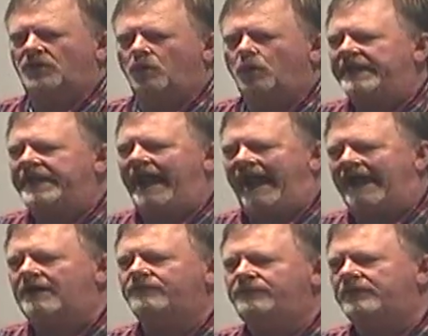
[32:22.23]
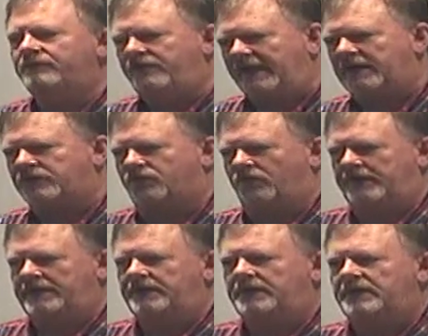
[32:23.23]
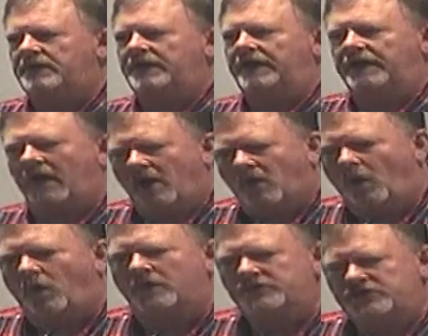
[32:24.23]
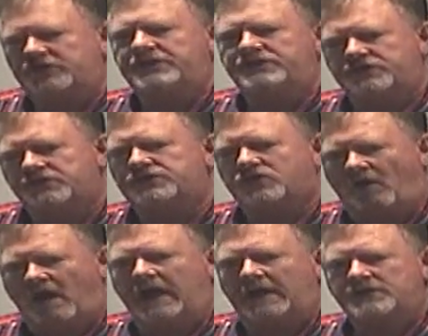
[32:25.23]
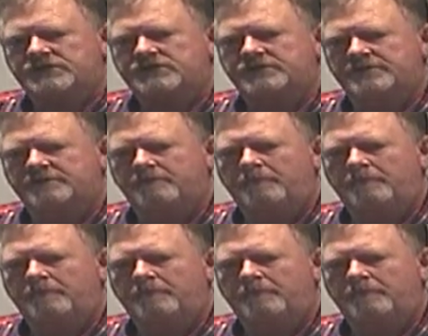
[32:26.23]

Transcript: We have the victory in our Lord Jesus Christ.